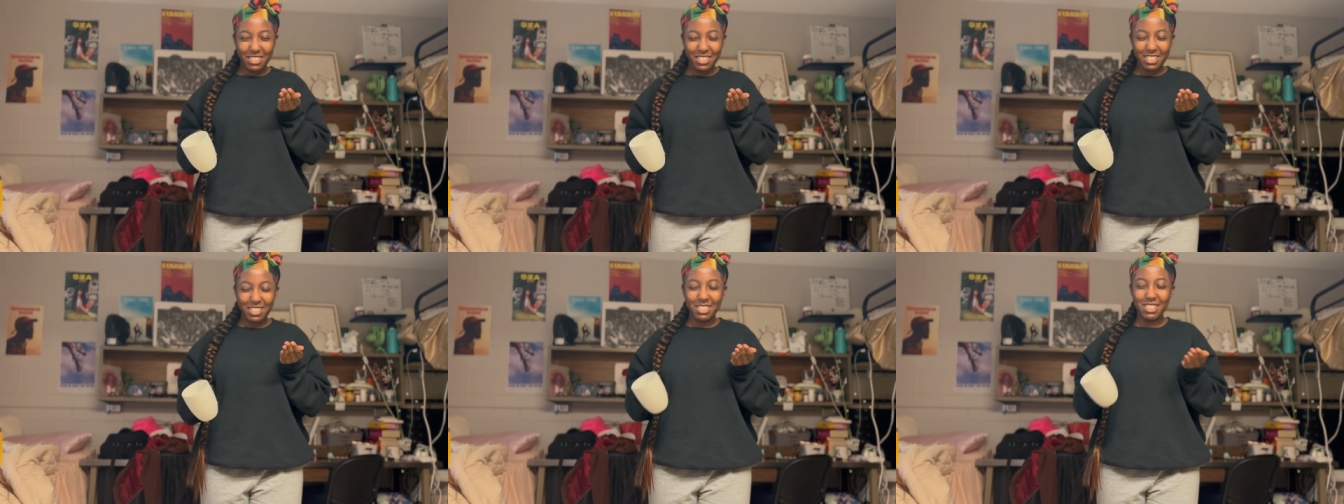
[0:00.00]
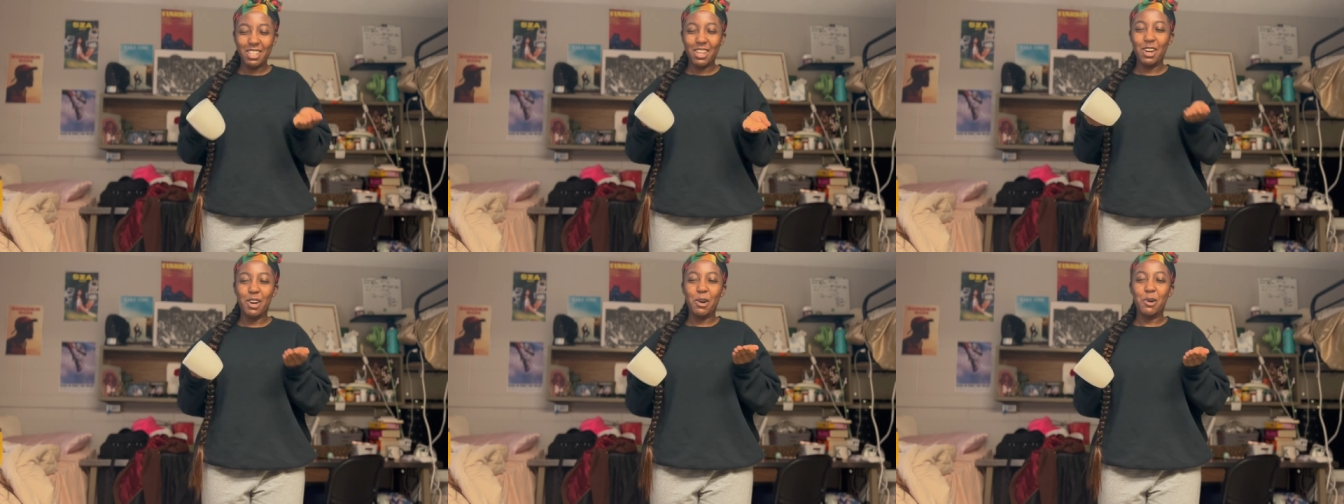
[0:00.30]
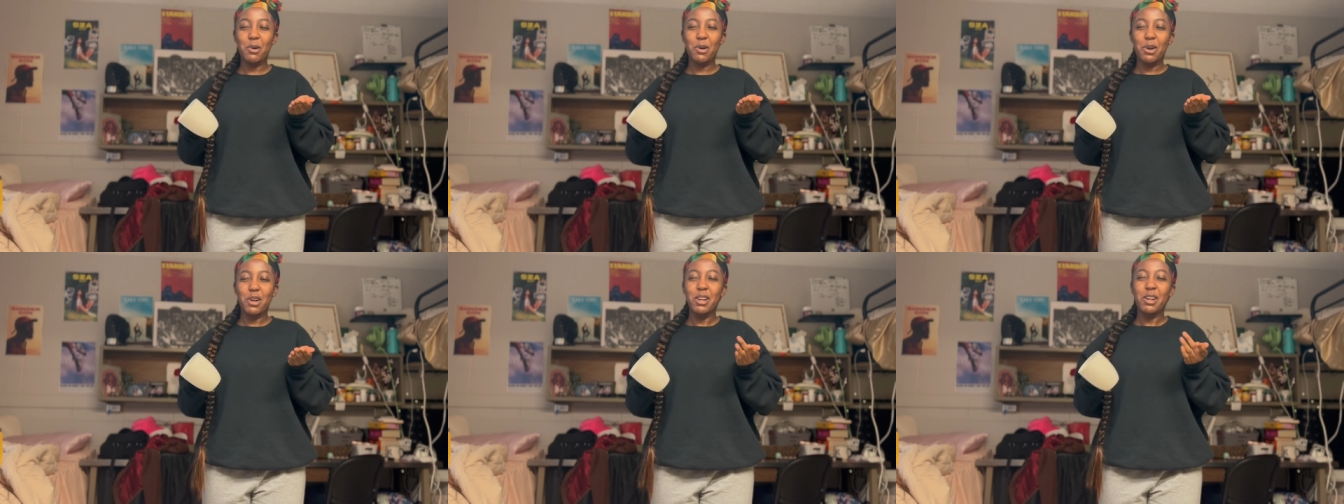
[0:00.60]
So
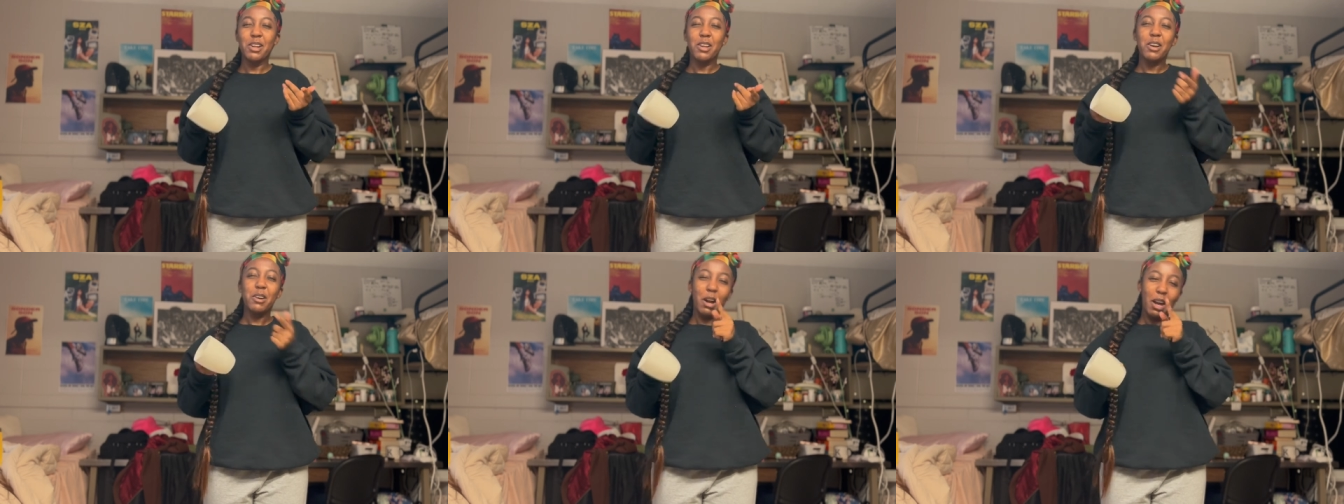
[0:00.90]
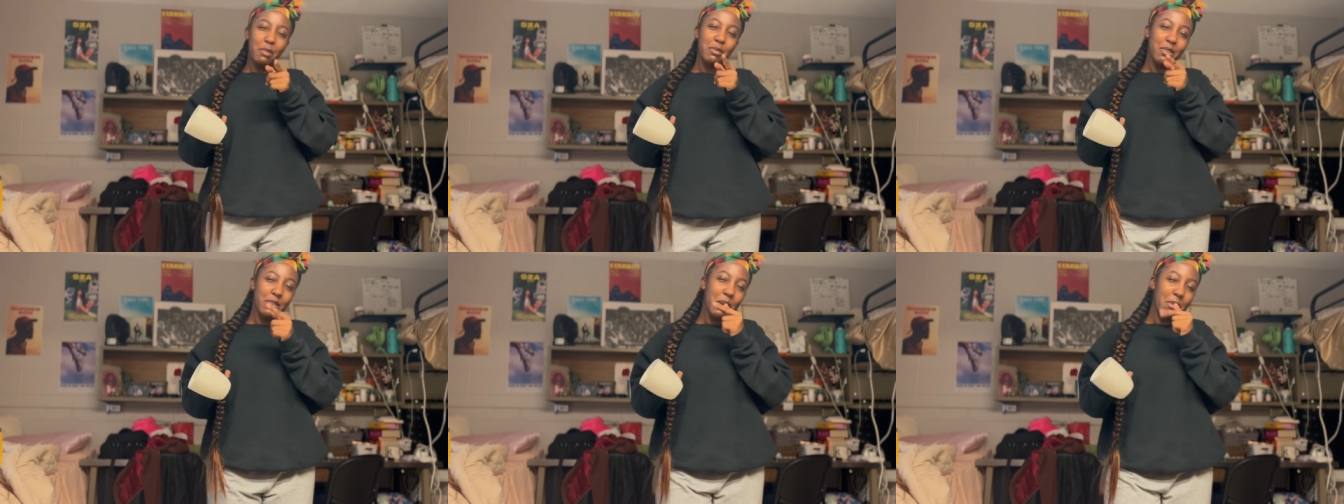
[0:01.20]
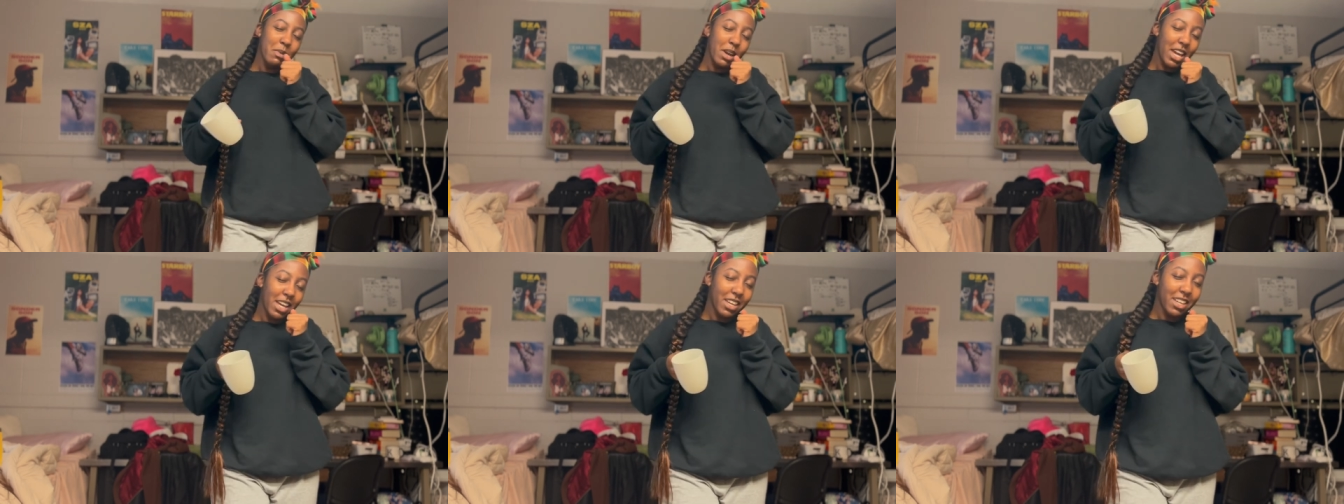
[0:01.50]
I'll be right
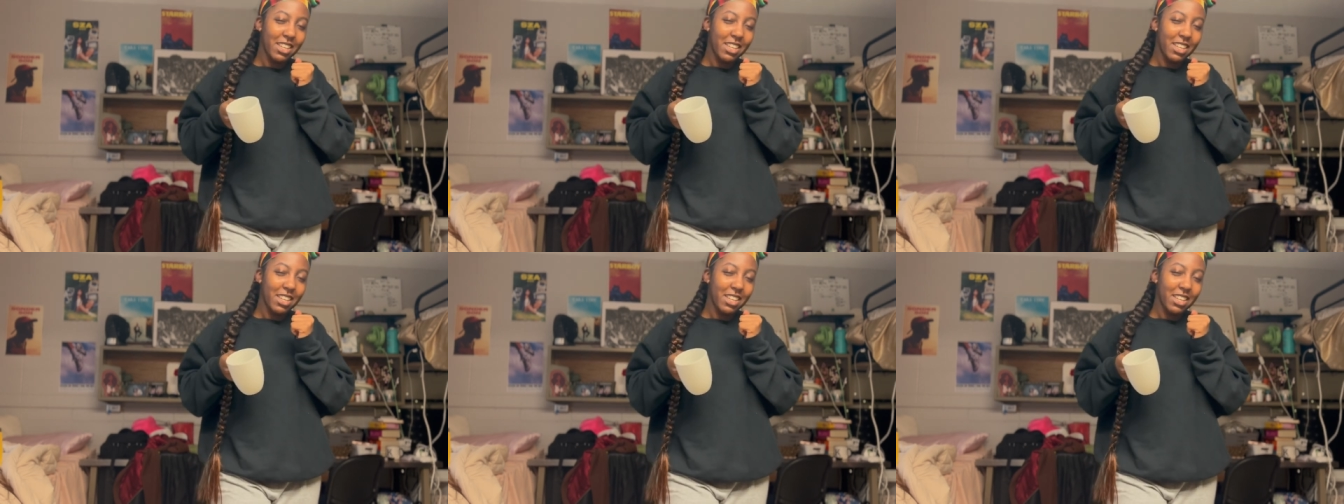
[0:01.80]
back.